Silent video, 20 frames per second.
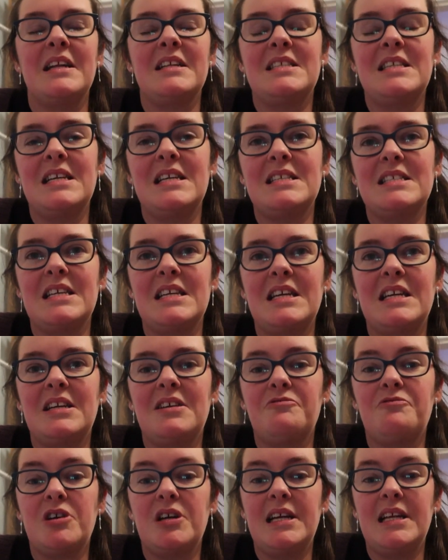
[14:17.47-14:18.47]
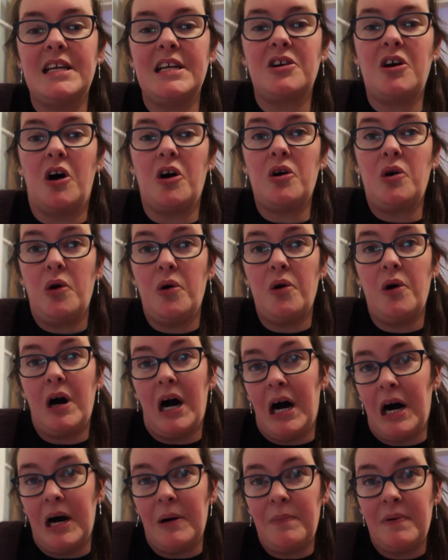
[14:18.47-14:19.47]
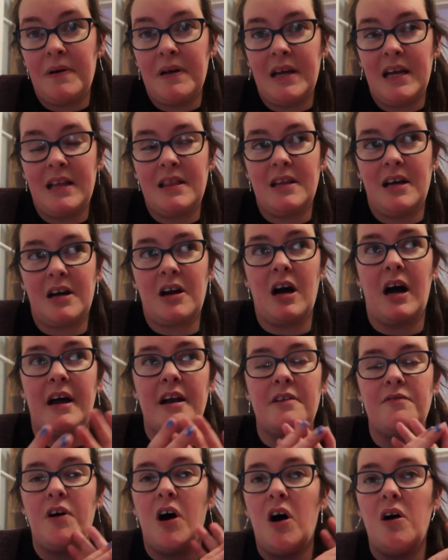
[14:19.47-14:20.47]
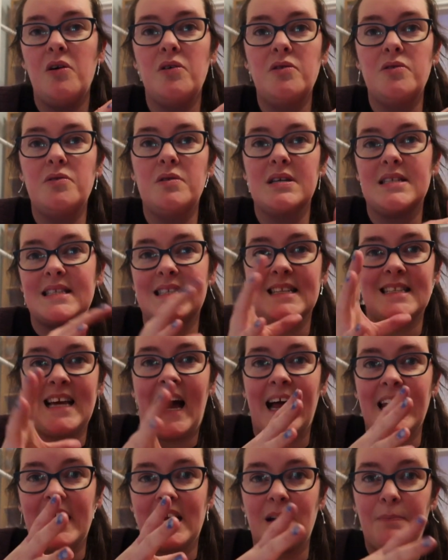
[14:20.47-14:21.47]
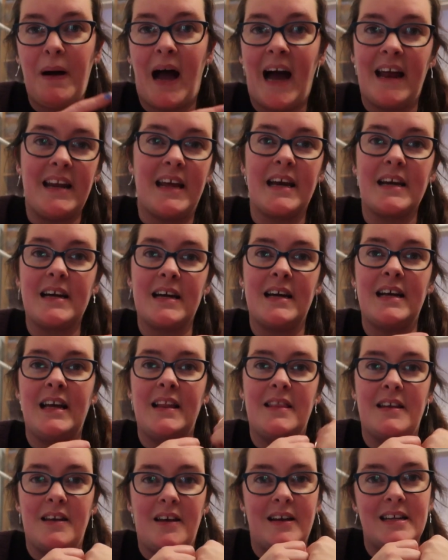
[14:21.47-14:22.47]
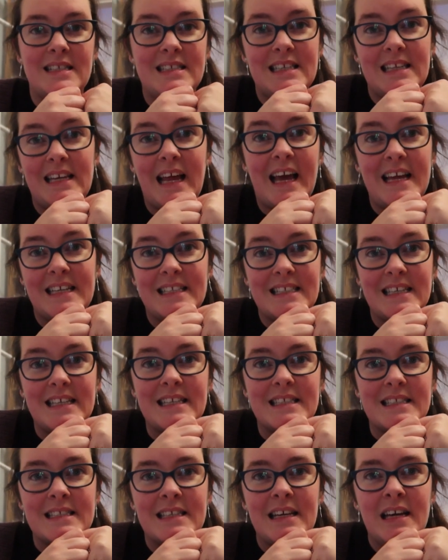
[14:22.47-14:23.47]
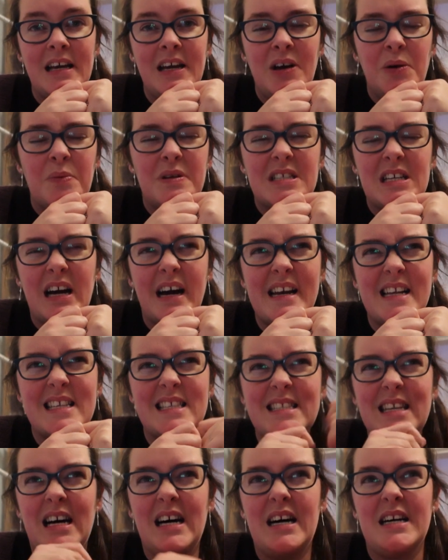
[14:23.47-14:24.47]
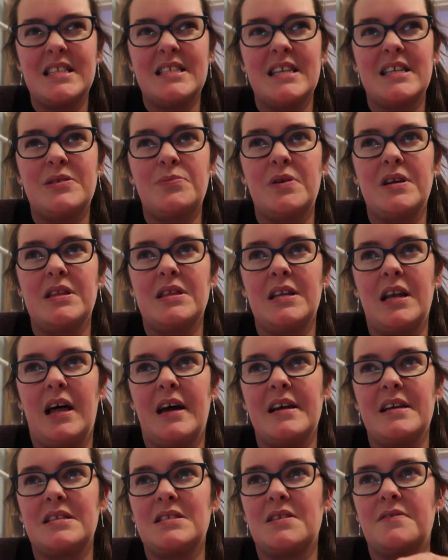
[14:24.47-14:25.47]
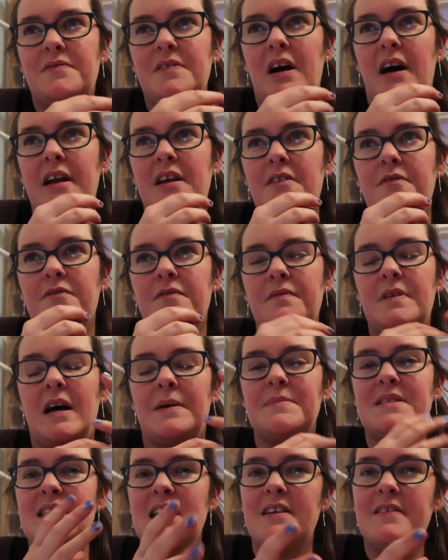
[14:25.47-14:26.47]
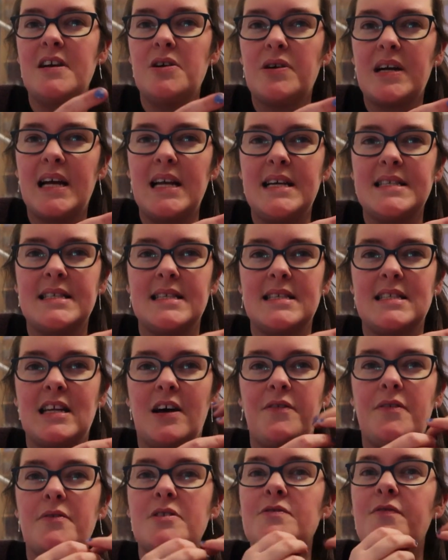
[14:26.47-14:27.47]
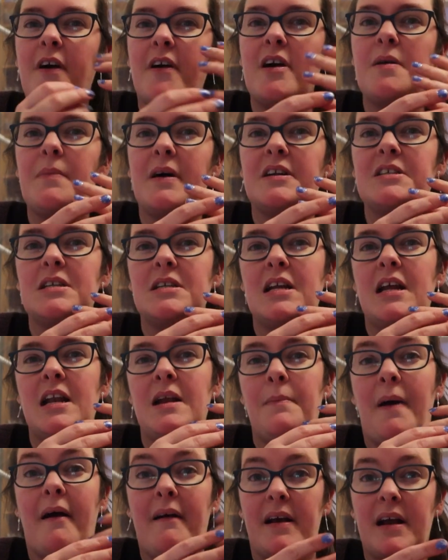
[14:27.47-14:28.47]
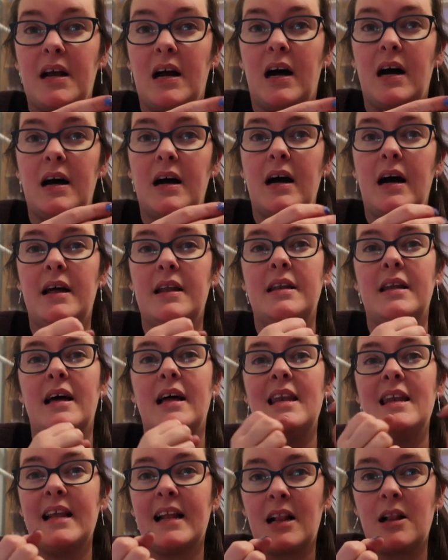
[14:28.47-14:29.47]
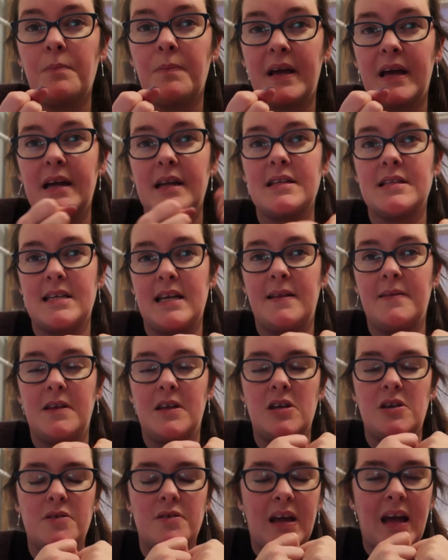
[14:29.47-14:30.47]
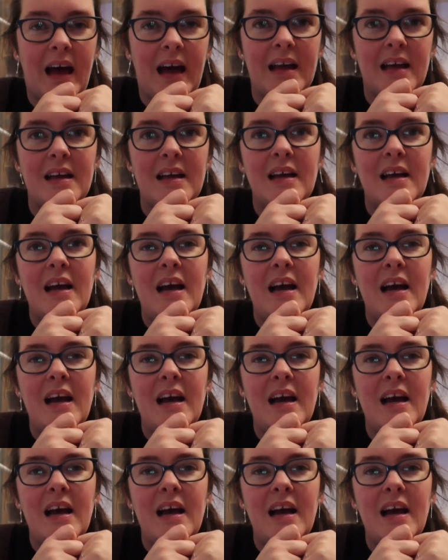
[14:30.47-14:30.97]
D&D really got caught up in the kind of whole satanic panic in the 1980s, which kind of started with the likes of kind of serial killers and stuff. It was very much in America and a little bit in the UK.